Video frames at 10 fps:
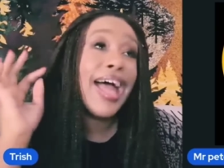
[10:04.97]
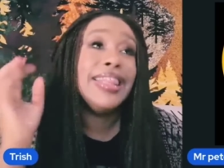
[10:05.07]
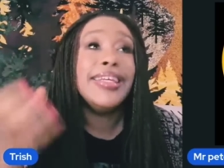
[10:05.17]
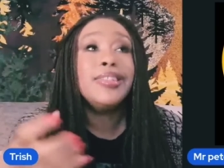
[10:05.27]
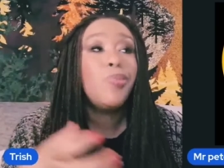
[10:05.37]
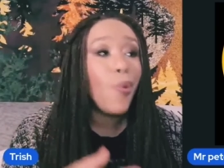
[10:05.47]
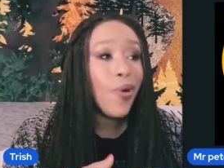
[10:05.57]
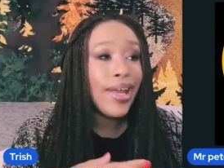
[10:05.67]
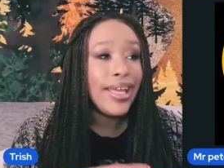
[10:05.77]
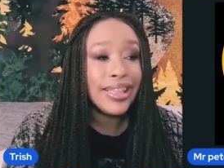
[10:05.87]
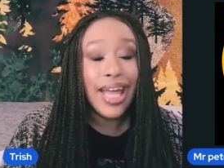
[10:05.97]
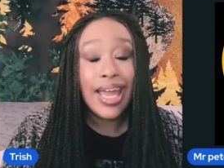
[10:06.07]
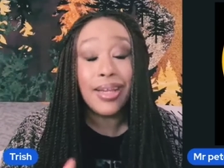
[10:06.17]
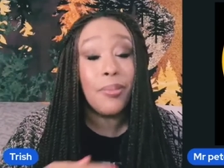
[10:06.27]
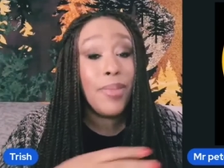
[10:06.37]
at this point,
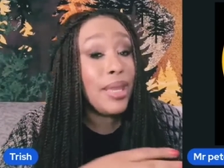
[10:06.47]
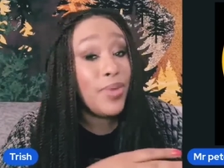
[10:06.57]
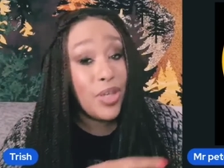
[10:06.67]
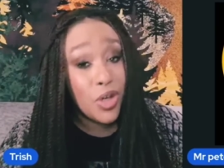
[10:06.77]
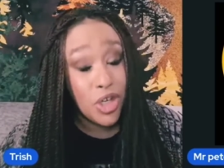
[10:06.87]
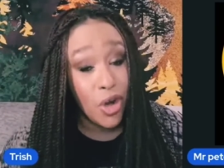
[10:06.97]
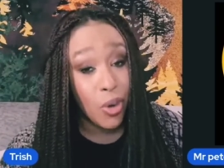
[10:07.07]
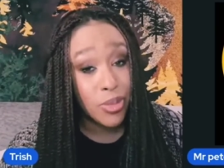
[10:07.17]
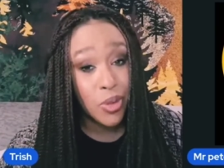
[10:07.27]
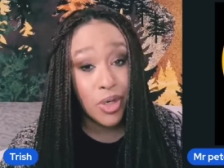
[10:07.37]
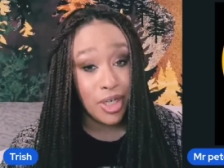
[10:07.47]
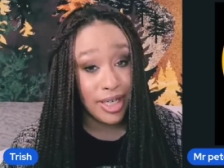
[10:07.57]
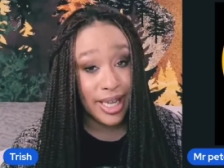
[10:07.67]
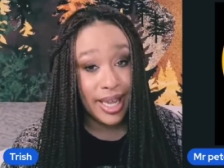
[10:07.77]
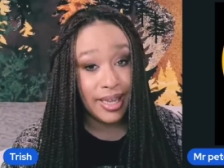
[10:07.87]
like maybe you should homeschool your
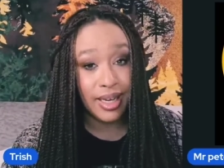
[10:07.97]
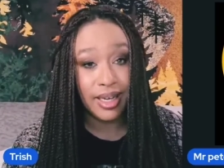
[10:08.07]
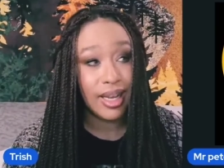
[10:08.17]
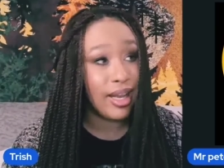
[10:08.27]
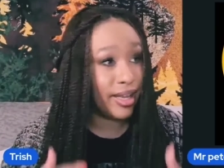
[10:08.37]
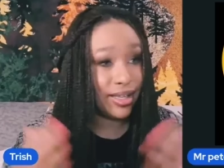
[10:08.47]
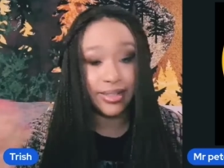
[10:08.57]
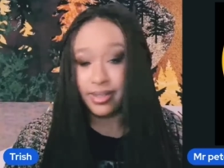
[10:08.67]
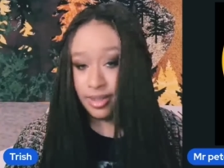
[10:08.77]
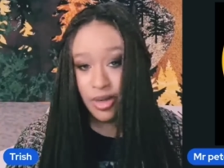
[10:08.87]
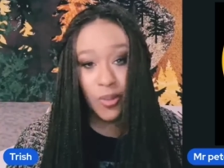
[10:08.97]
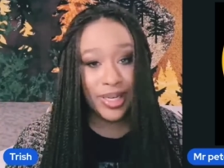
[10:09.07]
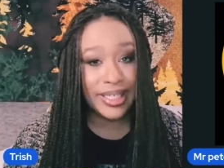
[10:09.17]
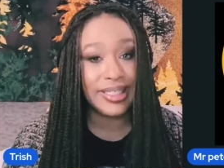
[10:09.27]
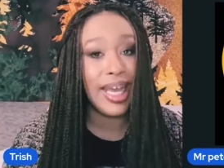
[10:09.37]
kid because
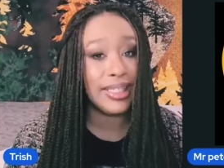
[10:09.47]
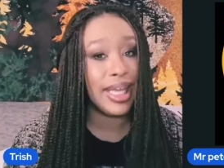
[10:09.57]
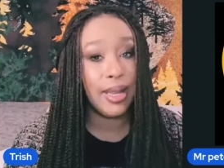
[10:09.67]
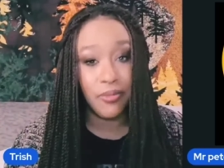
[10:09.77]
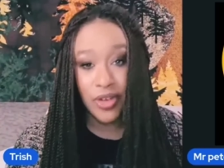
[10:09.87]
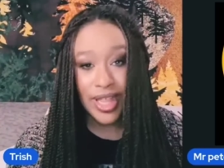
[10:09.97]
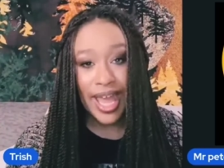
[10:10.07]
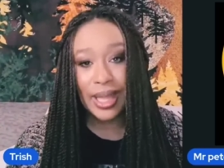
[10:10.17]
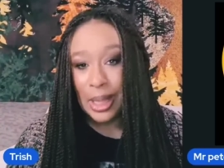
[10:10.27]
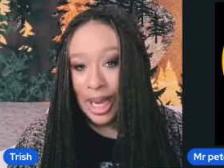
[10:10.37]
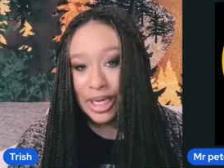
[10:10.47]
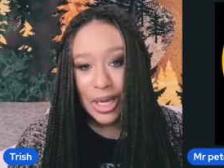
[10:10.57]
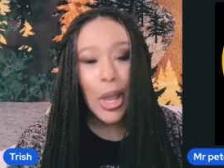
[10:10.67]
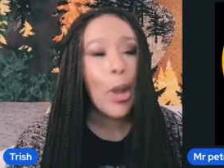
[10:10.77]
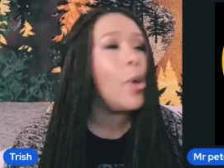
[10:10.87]
nobody's yeah. got time for that. Like,
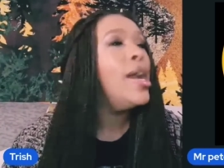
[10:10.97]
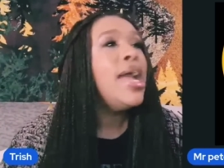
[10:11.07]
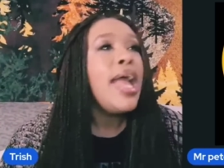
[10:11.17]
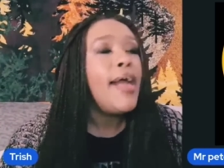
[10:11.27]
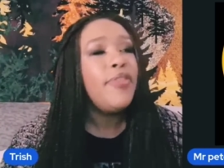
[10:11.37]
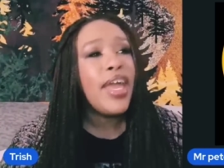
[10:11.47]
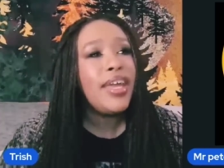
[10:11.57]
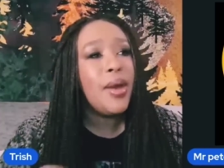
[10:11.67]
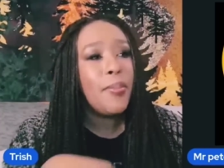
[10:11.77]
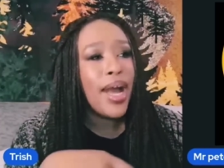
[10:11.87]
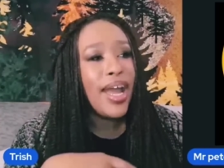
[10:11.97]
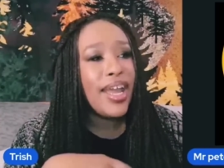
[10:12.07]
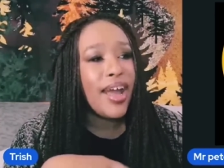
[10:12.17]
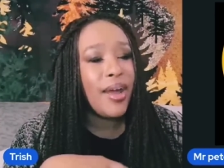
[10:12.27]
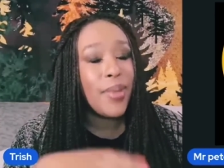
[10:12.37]
no. And then
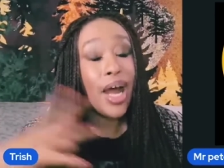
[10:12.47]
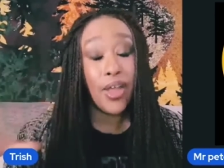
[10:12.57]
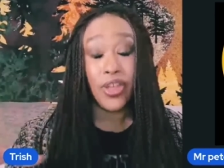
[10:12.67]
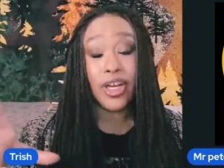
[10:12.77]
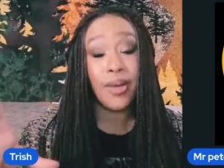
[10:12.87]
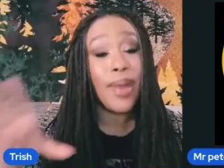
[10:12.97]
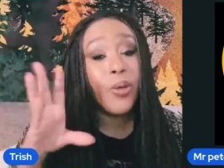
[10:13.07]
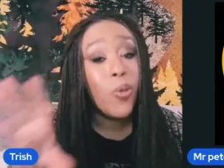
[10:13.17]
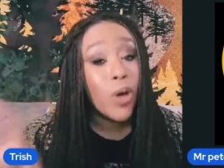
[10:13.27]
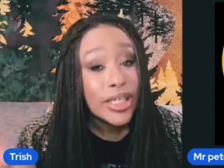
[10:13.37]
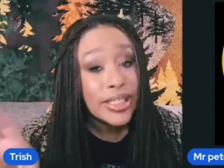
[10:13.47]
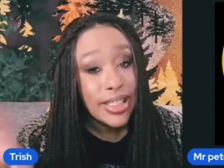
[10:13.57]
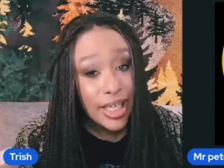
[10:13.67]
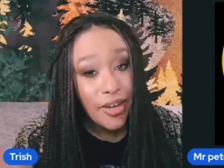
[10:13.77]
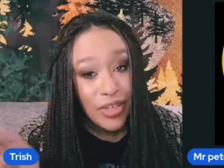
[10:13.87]
my um, other, my worst
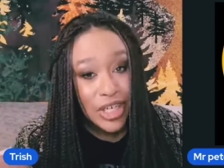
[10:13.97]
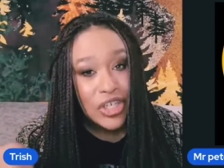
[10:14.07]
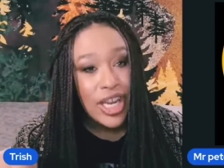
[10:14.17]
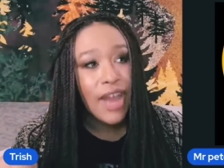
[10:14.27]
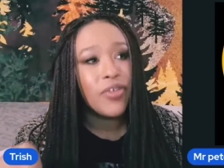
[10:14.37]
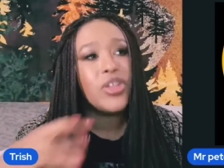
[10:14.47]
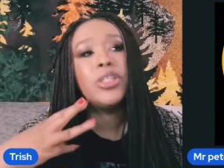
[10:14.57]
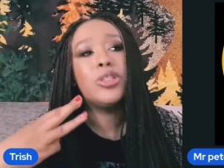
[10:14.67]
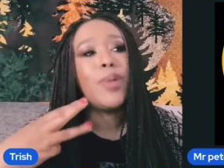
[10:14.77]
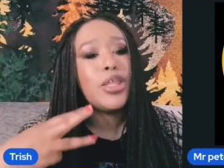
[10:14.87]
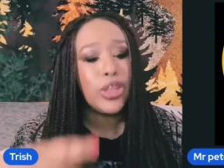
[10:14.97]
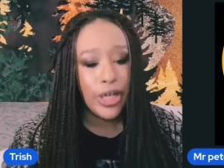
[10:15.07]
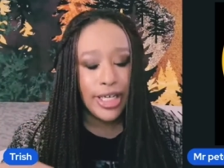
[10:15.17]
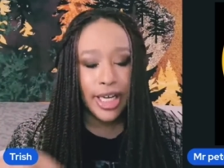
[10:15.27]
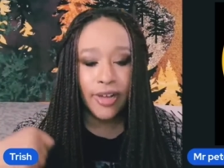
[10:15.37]
year of teaching ever, this was my
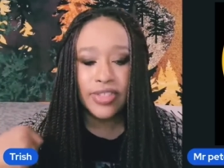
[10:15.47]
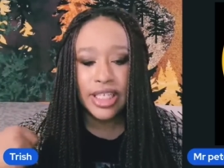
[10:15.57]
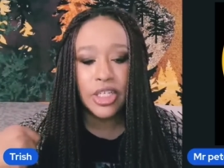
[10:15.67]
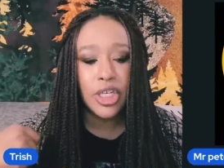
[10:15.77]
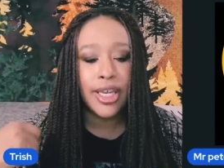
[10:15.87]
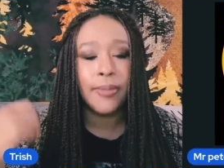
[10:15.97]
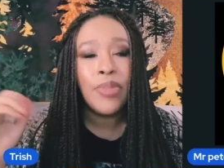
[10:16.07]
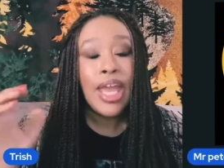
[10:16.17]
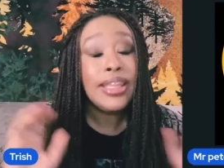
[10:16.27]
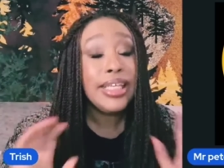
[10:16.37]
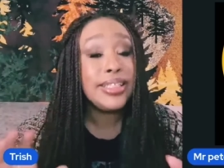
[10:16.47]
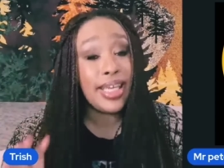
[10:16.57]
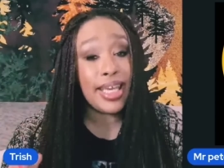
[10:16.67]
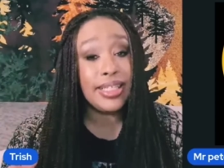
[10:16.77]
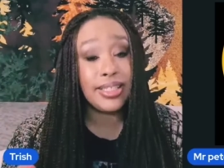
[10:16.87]
third year of teaching. These
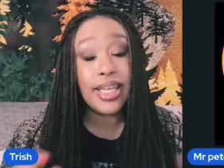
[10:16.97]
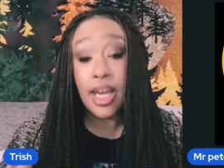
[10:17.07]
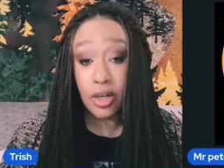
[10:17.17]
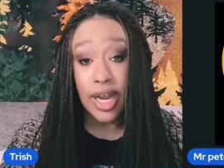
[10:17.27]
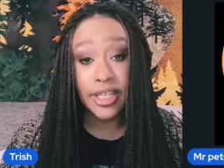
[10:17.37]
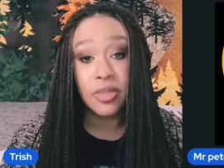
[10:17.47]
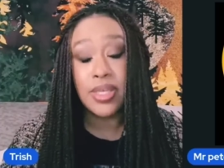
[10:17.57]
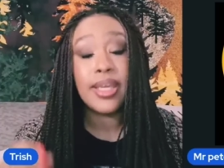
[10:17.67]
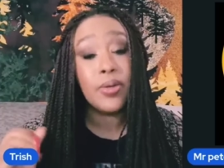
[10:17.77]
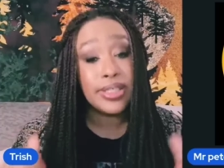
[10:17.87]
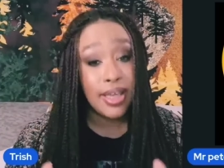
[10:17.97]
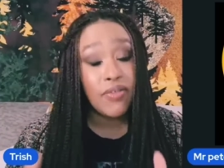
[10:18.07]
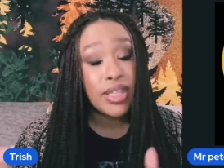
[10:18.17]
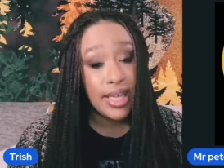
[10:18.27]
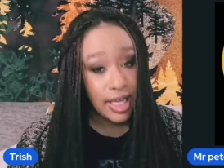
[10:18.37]
kids terrorized me. They were
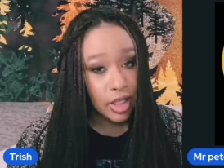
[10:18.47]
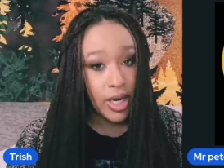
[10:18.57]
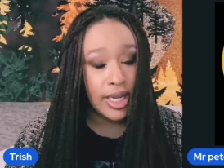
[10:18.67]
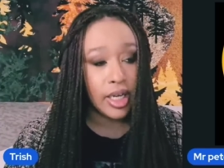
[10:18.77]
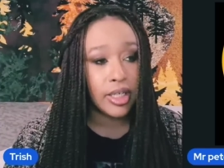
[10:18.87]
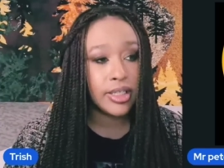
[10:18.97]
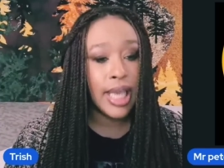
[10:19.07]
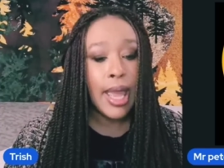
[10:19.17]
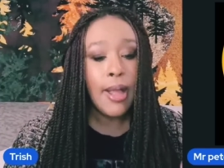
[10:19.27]
seventh and eighth graders